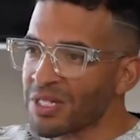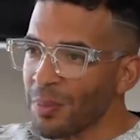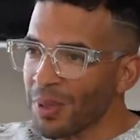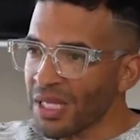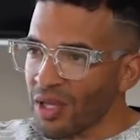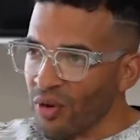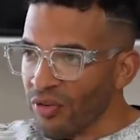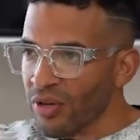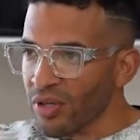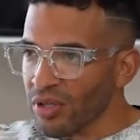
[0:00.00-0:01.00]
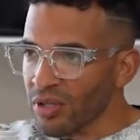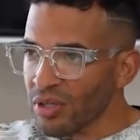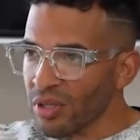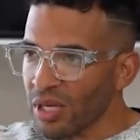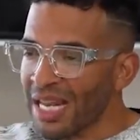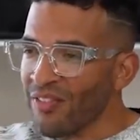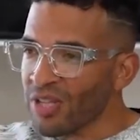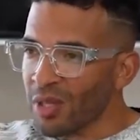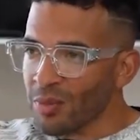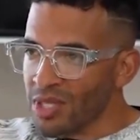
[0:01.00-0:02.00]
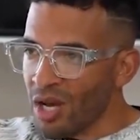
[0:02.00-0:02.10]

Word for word: was completely over? Yeah. And everything was